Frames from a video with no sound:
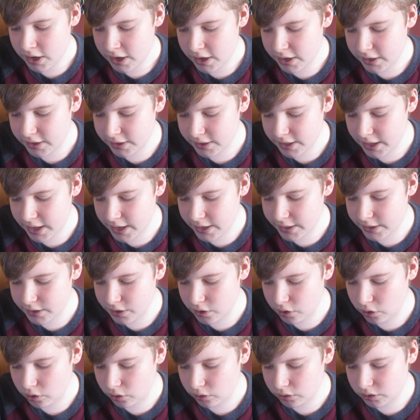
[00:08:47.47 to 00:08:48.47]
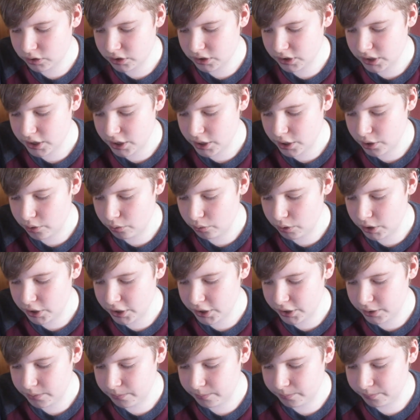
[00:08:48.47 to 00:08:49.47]
And then also,
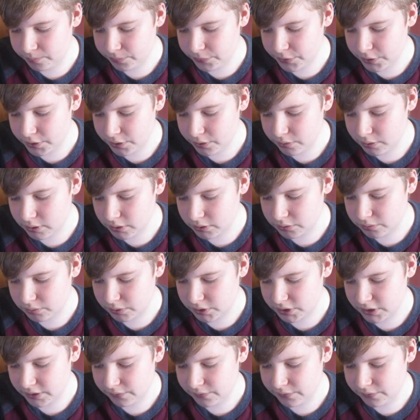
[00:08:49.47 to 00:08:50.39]
who else was it?